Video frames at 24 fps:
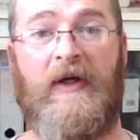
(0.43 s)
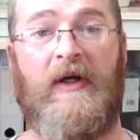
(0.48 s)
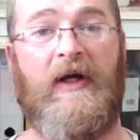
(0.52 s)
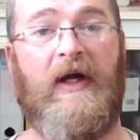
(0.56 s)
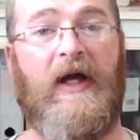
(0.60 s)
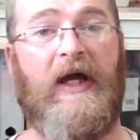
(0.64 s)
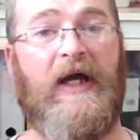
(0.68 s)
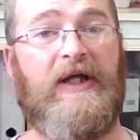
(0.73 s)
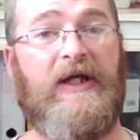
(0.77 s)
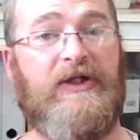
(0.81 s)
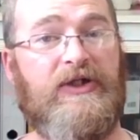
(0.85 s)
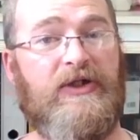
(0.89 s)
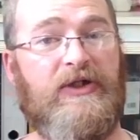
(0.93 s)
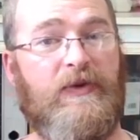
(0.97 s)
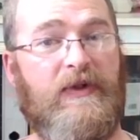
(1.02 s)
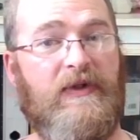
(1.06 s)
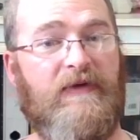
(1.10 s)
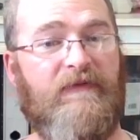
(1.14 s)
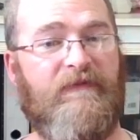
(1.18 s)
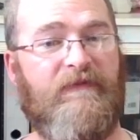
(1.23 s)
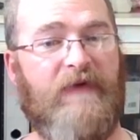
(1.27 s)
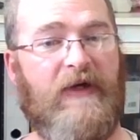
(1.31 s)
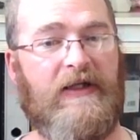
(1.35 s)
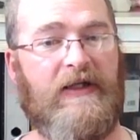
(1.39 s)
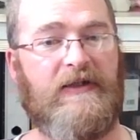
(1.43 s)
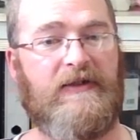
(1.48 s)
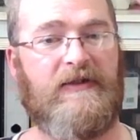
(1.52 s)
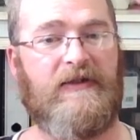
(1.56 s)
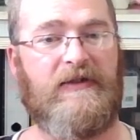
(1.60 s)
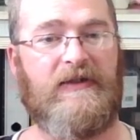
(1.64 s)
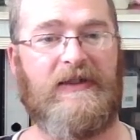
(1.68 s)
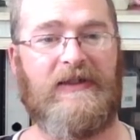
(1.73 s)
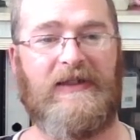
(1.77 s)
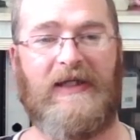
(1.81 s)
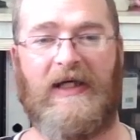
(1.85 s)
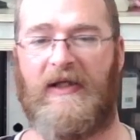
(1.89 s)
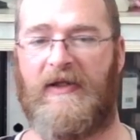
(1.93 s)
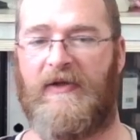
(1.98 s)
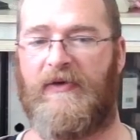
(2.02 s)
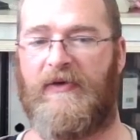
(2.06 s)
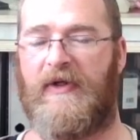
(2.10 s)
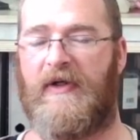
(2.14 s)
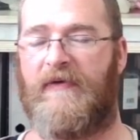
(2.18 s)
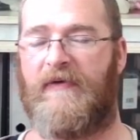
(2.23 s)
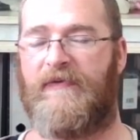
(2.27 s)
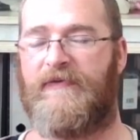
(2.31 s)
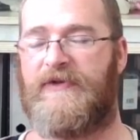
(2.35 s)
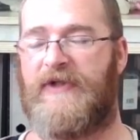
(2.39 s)
A new event, the
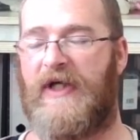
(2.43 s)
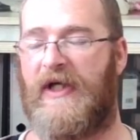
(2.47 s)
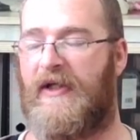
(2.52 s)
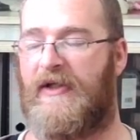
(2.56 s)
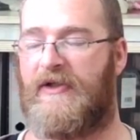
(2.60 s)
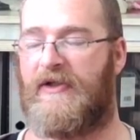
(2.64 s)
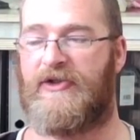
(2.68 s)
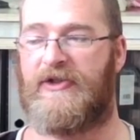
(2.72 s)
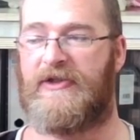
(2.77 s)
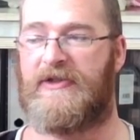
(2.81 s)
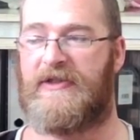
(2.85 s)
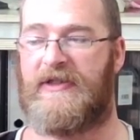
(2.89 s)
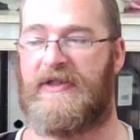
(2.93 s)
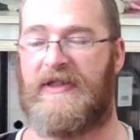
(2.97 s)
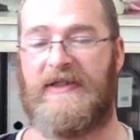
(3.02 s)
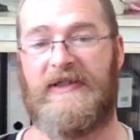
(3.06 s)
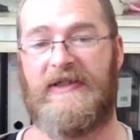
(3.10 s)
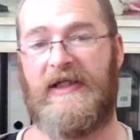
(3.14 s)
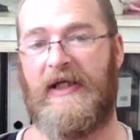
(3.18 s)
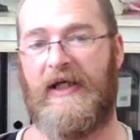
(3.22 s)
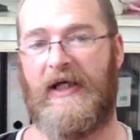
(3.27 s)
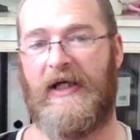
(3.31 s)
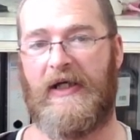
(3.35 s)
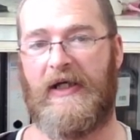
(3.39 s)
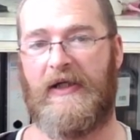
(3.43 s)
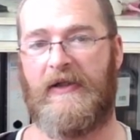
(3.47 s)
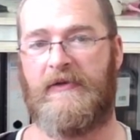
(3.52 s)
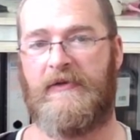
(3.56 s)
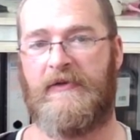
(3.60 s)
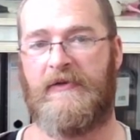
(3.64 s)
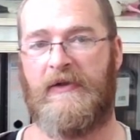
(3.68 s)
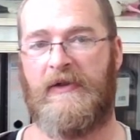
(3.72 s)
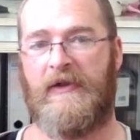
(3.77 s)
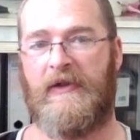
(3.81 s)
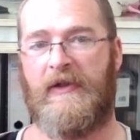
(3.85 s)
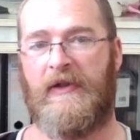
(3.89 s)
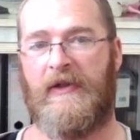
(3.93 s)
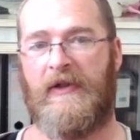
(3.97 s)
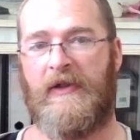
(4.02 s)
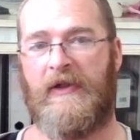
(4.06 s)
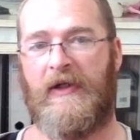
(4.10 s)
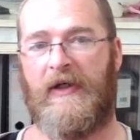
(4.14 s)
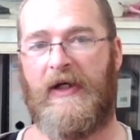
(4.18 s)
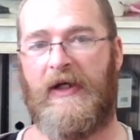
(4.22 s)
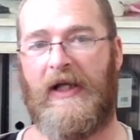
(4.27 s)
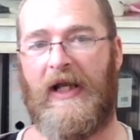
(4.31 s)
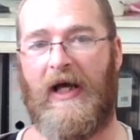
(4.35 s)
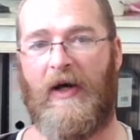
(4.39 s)
Gathering of Challenges, is here,
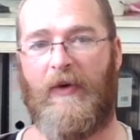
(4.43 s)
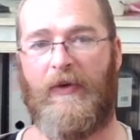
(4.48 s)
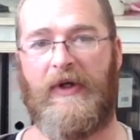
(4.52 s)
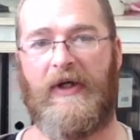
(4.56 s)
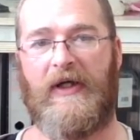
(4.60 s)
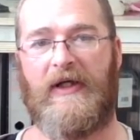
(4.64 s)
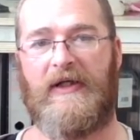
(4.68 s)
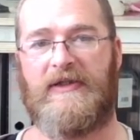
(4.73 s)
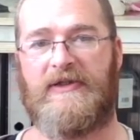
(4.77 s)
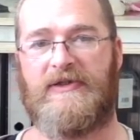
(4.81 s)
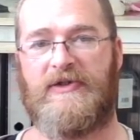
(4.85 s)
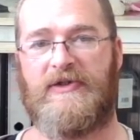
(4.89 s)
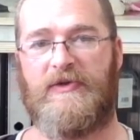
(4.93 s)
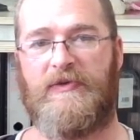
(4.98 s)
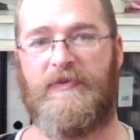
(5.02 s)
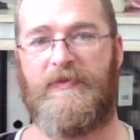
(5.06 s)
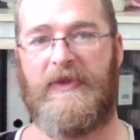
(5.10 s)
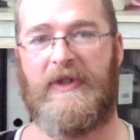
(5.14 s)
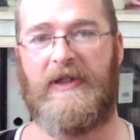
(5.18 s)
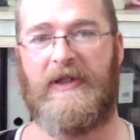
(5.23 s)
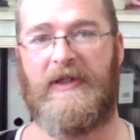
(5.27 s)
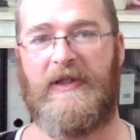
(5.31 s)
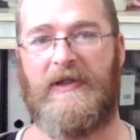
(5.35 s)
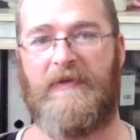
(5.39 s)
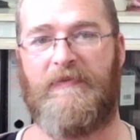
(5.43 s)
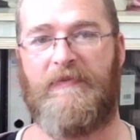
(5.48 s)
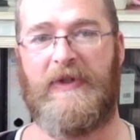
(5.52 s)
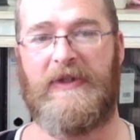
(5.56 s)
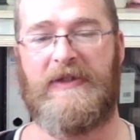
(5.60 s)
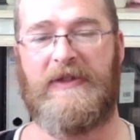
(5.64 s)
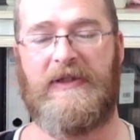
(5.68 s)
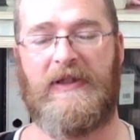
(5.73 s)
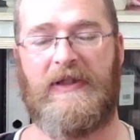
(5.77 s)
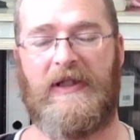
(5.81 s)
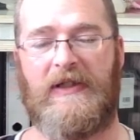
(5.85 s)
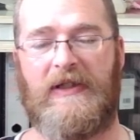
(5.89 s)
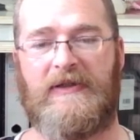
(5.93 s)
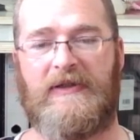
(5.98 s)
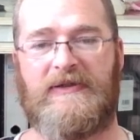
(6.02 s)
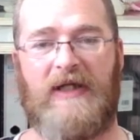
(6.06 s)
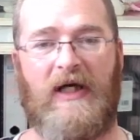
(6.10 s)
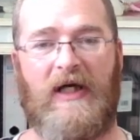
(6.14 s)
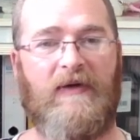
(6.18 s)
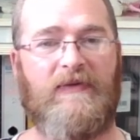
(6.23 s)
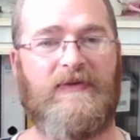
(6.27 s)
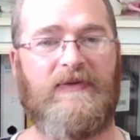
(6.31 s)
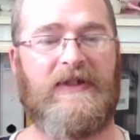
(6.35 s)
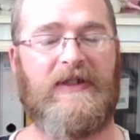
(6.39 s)
allowing us to be pitting
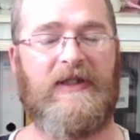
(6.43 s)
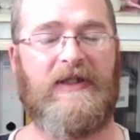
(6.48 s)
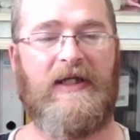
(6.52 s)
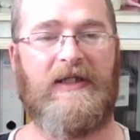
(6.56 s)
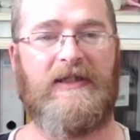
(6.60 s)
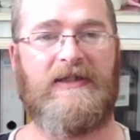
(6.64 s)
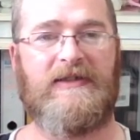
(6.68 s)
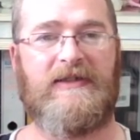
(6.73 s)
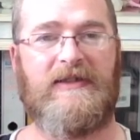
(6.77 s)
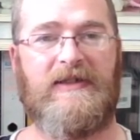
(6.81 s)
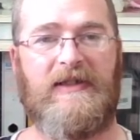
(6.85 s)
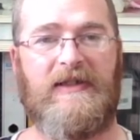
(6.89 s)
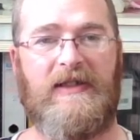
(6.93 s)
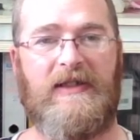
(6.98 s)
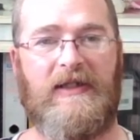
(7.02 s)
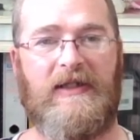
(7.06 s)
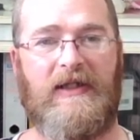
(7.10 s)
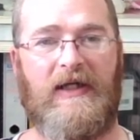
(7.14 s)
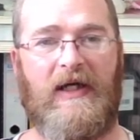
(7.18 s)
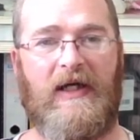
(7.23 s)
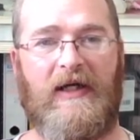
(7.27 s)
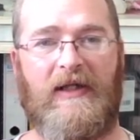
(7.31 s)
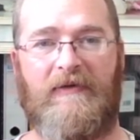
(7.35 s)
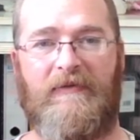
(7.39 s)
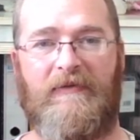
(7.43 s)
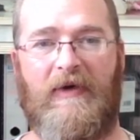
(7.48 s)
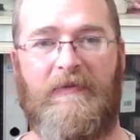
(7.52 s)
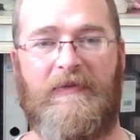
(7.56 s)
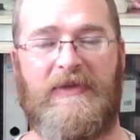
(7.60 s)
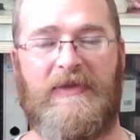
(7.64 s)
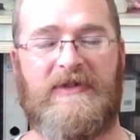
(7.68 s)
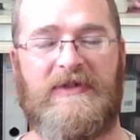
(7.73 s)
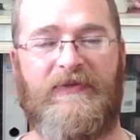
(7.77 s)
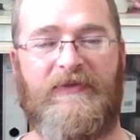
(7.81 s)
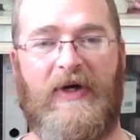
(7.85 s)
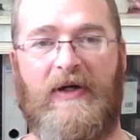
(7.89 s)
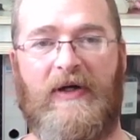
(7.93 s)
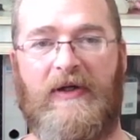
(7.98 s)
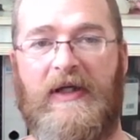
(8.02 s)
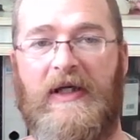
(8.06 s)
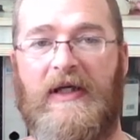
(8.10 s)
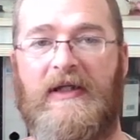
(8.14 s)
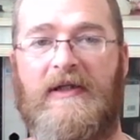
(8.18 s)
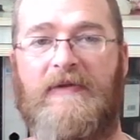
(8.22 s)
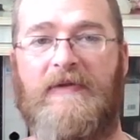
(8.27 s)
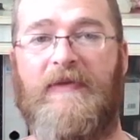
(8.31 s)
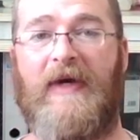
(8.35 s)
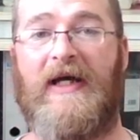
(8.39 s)
ourselves against the other members of our
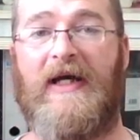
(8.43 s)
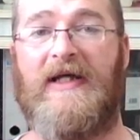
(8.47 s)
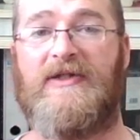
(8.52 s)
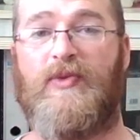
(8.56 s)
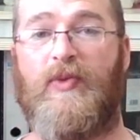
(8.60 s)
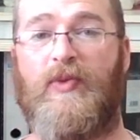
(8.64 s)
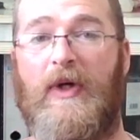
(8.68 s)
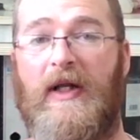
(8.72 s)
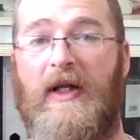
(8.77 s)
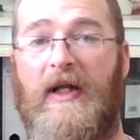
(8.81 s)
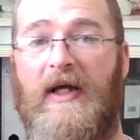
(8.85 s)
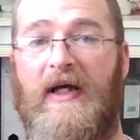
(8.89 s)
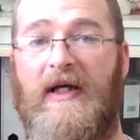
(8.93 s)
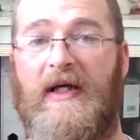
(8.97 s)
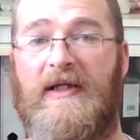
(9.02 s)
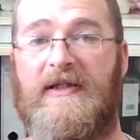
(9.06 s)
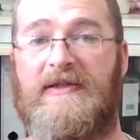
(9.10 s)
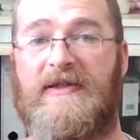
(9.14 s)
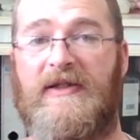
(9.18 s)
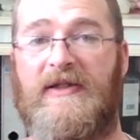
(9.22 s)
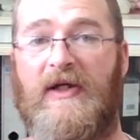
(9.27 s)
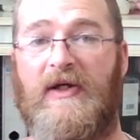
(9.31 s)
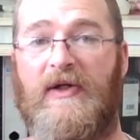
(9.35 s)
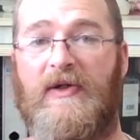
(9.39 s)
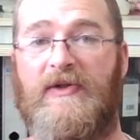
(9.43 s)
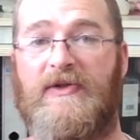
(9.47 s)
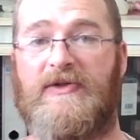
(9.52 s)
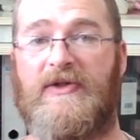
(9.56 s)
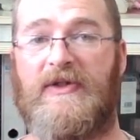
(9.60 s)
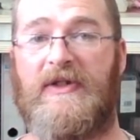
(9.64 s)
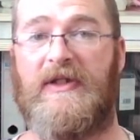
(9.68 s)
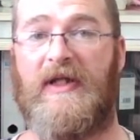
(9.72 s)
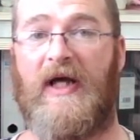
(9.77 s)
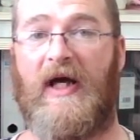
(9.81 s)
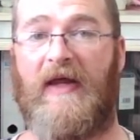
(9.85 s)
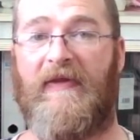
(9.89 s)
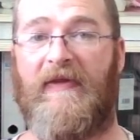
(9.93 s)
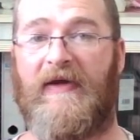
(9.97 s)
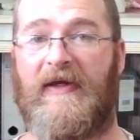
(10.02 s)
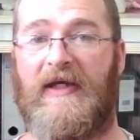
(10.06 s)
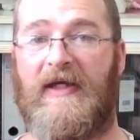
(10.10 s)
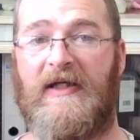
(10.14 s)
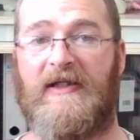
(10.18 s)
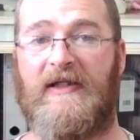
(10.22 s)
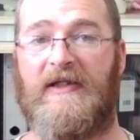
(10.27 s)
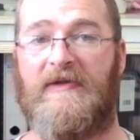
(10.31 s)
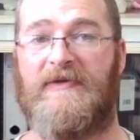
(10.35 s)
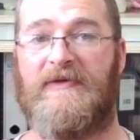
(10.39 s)
kingdom as well as those in other
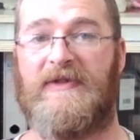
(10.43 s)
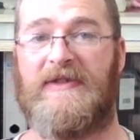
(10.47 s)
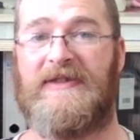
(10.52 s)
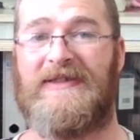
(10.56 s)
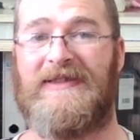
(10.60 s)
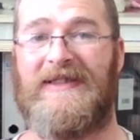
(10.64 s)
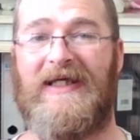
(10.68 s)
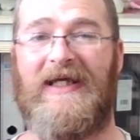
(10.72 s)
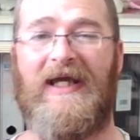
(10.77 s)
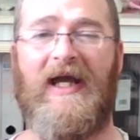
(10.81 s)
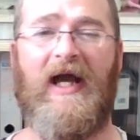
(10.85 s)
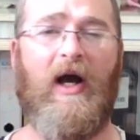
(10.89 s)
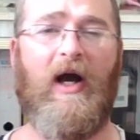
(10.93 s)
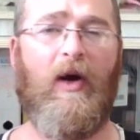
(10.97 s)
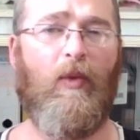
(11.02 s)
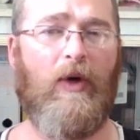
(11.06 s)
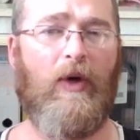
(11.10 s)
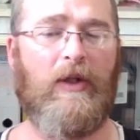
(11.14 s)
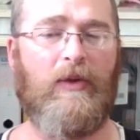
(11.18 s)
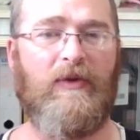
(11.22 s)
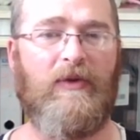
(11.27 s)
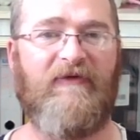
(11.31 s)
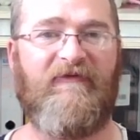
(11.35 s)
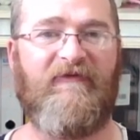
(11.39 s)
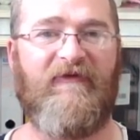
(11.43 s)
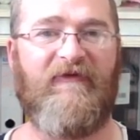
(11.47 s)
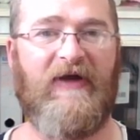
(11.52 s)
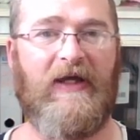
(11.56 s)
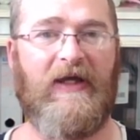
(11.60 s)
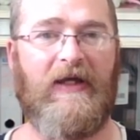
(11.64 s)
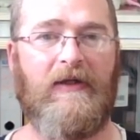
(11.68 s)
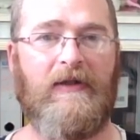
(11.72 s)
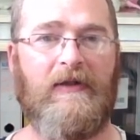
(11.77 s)
kingdoms and see how well we fare.